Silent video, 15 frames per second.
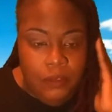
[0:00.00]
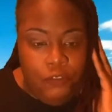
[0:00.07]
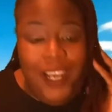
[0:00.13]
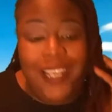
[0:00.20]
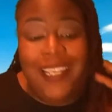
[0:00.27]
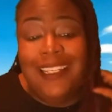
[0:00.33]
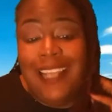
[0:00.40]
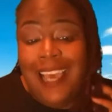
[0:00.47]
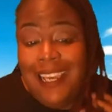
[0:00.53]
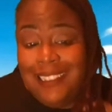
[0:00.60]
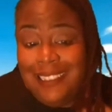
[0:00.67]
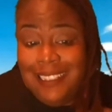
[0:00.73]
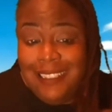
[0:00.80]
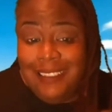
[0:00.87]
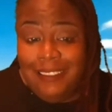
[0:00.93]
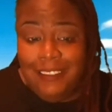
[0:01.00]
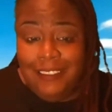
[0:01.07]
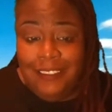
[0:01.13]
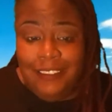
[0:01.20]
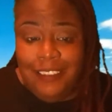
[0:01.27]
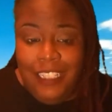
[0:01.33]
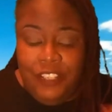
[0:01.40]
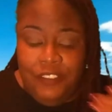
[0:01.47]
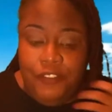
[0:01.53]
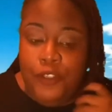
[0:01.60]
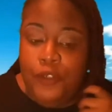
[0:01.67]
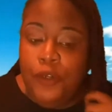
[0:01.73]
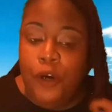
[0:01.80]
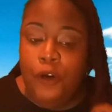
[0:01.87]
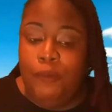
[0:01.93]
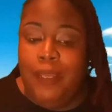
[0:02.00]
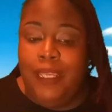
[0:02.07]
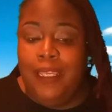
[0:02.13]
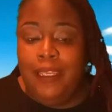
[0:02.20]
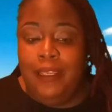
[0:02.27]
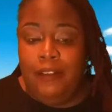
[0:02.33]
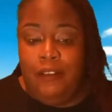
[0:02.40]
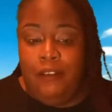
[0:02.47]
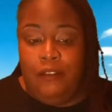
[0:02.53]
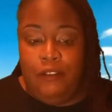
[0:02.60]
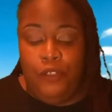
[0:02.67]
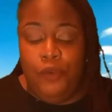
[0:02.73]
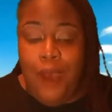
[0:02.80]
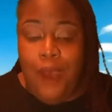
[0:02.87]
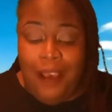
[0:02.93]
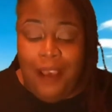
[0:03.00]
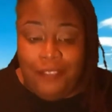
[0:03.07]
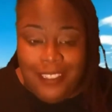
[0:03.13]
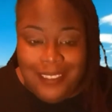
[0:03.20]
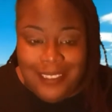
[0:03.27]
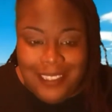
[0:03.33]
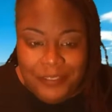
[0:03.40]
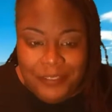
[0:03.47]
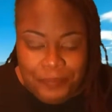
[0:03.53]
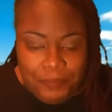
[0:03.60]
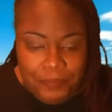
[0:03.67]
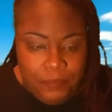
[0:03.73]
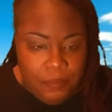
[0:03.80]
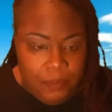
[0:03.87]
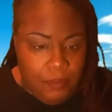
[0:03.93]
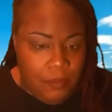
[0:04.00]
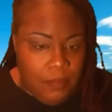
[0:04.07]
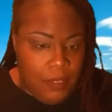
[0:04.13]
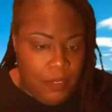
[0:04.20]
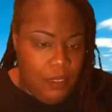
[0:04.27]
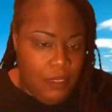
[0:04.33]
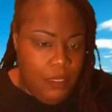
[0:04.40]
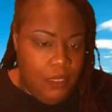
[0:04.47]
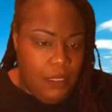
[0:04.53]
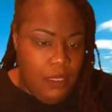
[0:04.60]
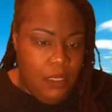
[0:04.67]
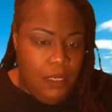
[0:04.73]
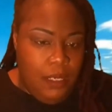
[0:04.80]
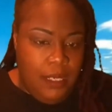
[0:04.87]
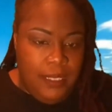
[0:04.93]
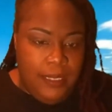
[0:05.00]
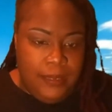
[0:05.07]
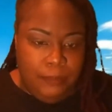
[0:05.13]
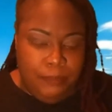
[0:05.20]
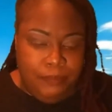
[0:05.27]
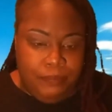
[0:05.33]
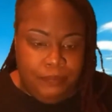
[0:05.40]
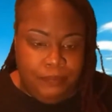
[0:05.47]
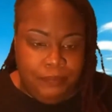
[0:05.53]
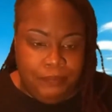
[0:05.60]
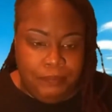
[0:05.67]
recognize it if you don't make it too obvious. I